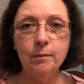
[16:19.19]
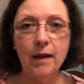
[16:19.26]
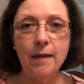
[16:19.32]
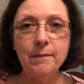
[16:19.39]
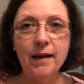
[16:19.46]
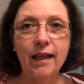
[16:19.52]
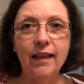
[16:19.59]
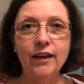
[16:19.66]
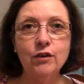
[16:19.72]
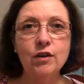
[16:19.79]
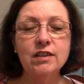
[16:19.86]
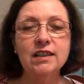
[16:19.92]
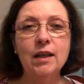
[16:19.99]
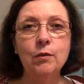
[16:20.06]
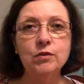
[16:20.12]
PayPal
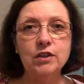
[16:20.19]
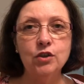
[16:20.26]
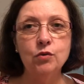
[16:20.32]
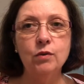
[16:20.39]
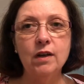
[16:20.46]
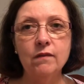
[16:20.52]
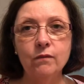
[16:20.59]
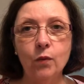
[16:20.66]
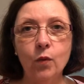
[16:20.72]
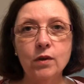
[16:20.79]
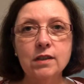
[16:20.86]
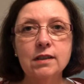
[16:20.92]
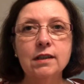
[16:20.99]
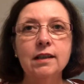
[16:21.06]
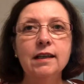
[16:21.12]
address, and they will send you an
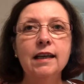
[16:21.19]
invoice,